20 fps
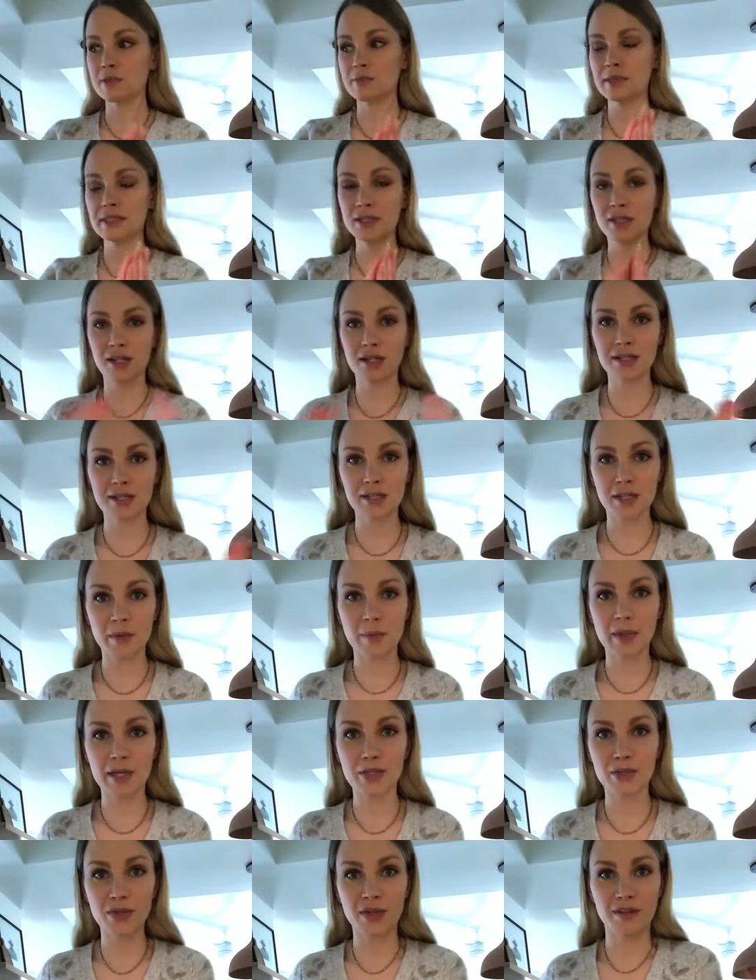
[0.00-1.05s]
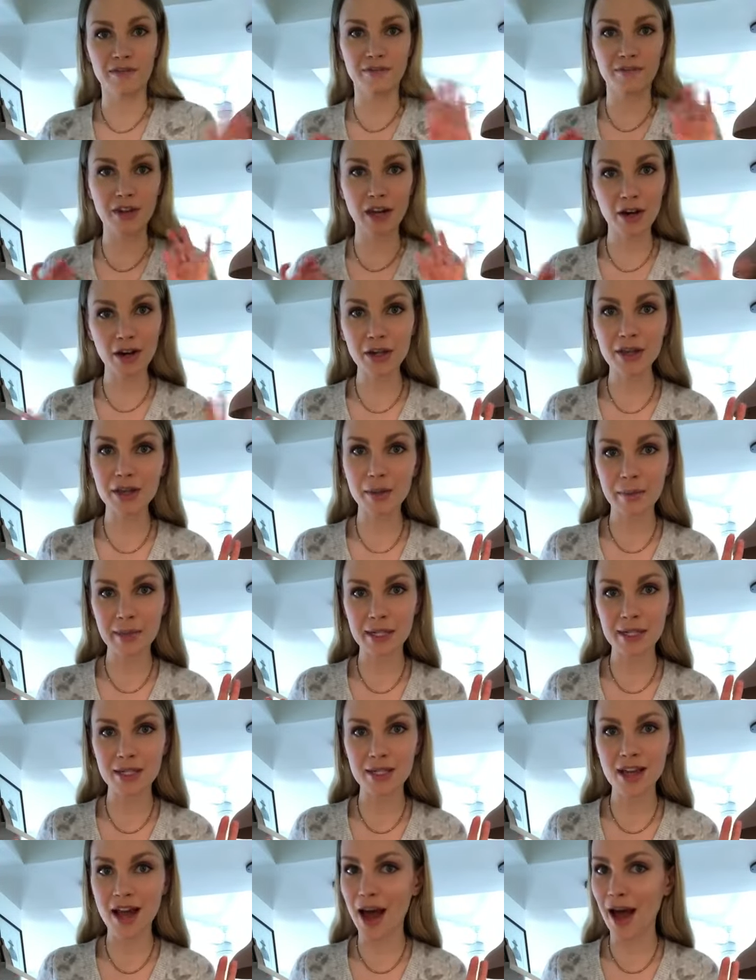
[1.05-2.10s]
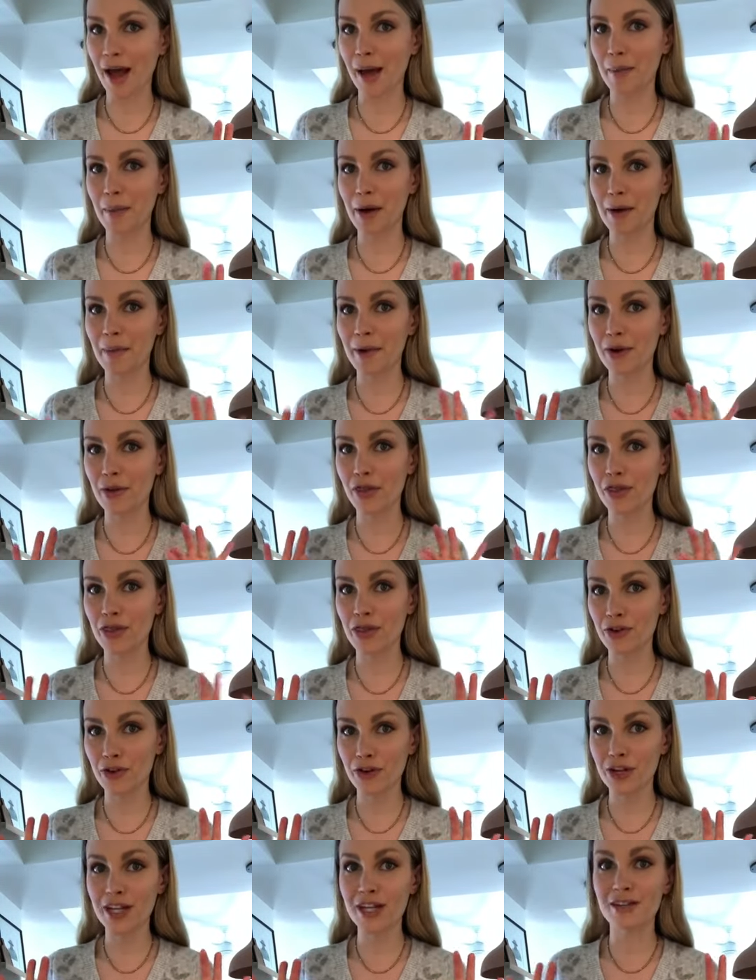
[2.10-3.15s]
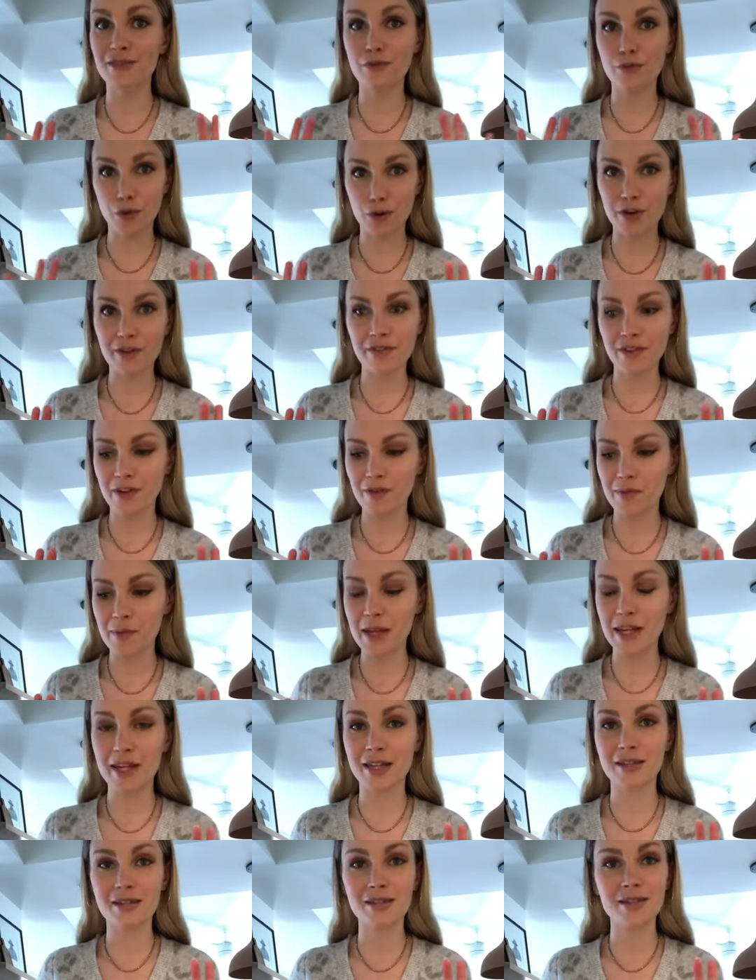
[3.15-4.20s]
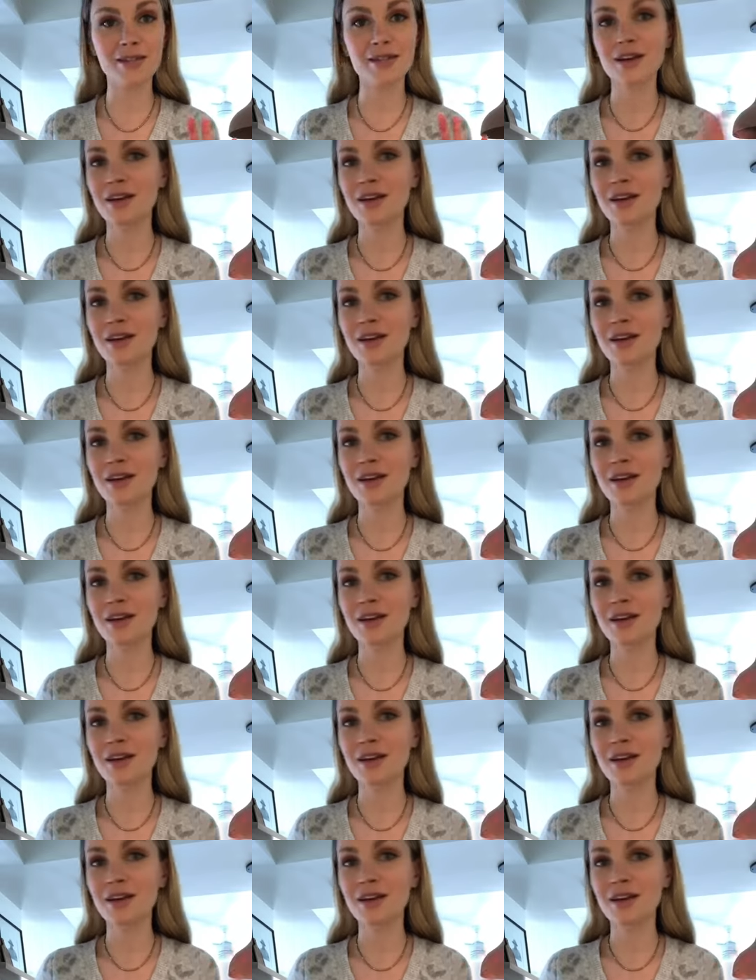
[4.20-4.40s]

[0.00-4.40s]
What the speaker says: My son is sleeping, so I have very limited time, about 30 to 45 minutes,